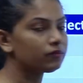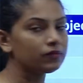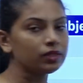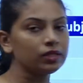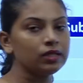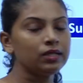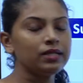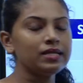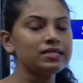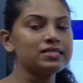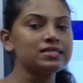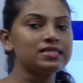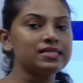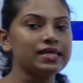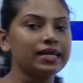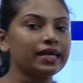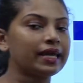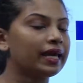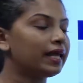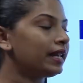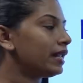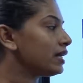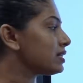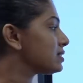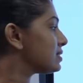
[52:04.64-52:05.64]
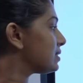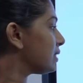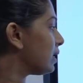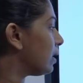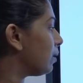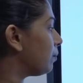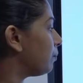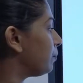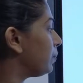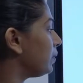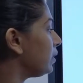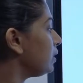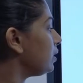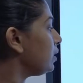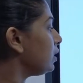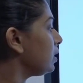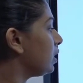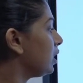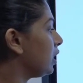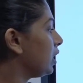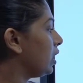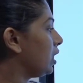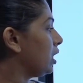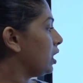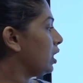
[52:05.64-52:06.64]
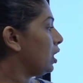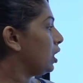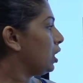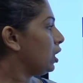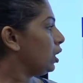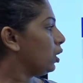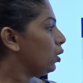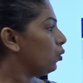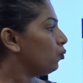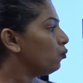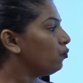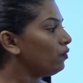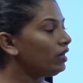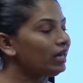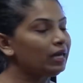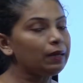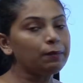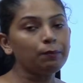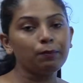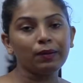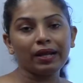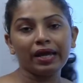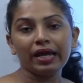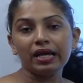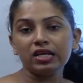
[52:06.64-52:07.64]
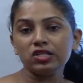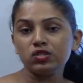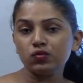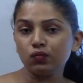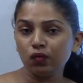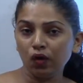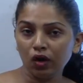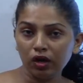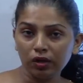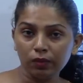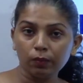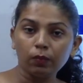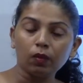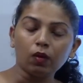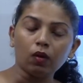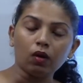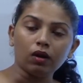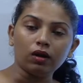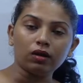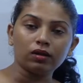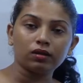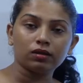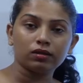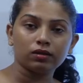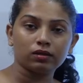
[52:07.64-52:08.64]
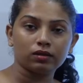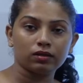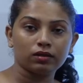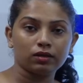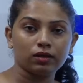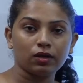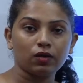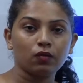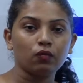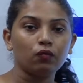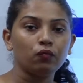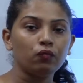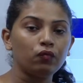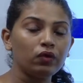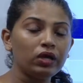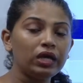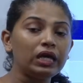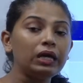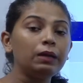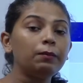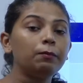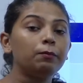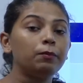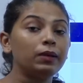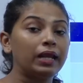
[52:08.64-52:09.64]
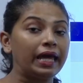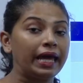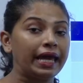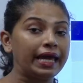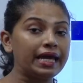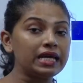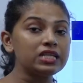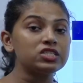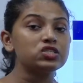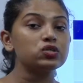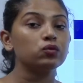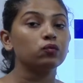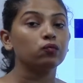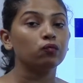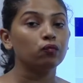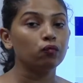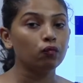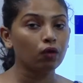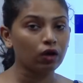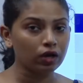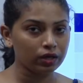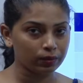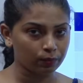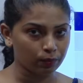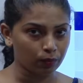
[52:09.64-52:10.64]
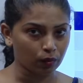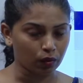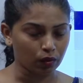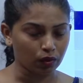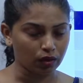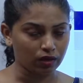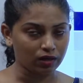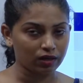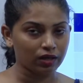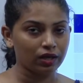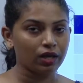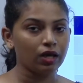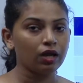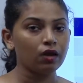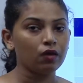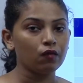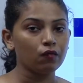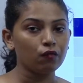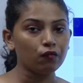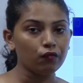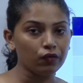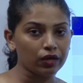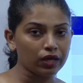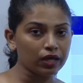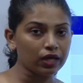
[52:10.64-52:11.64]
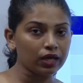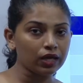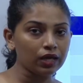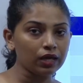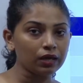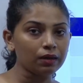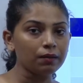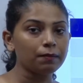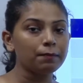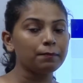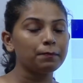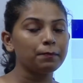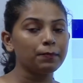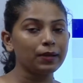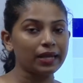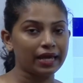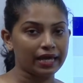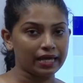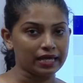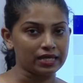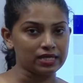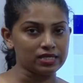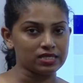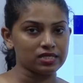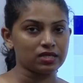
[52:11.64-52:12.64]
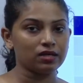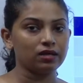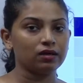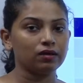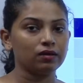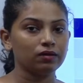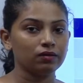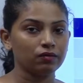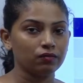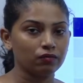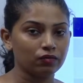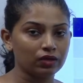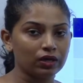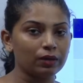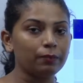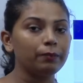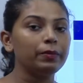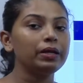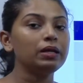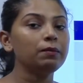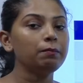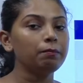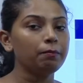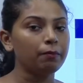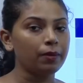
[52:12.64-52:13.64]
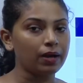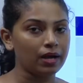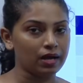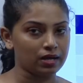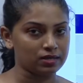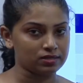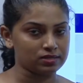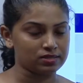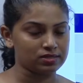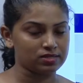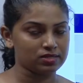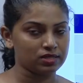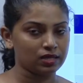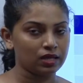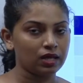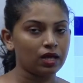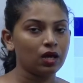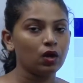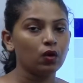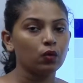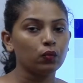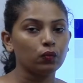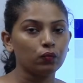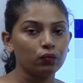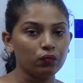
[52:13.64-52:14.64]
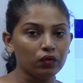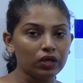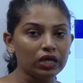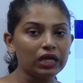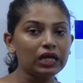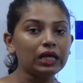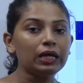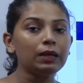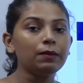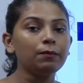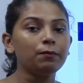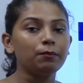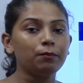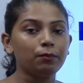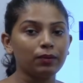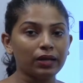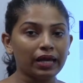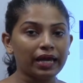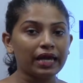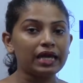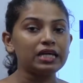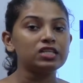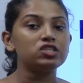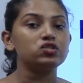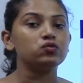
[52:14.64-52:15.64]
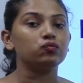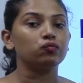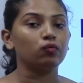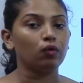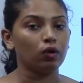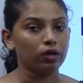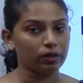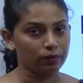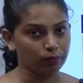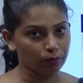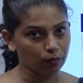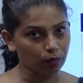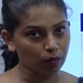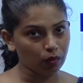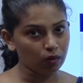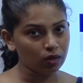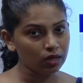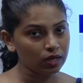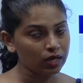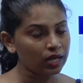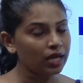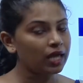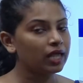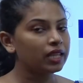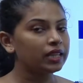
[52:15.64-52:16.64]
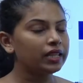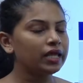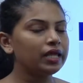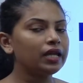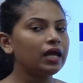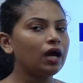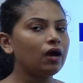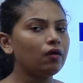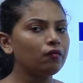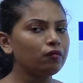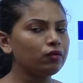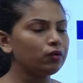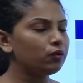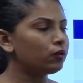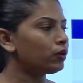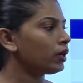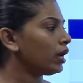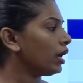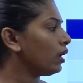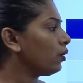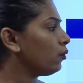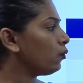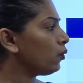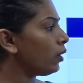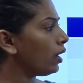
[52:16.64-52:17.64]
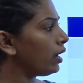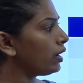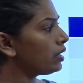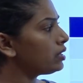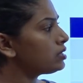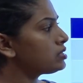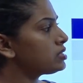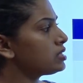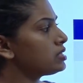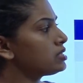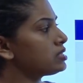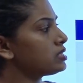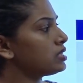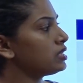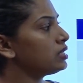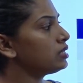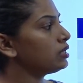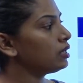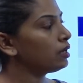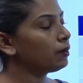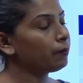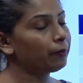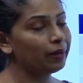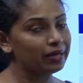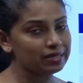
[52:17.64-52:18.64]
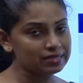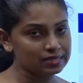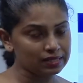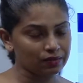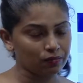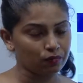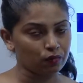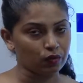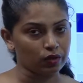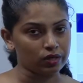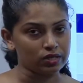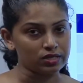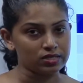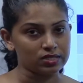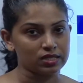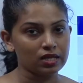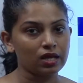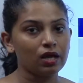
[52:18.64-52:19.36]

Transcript: Let's take an example. We played volleyball. We played volleyball. We played, verb in past. We played volleyball. Then how you can write it in passive voice?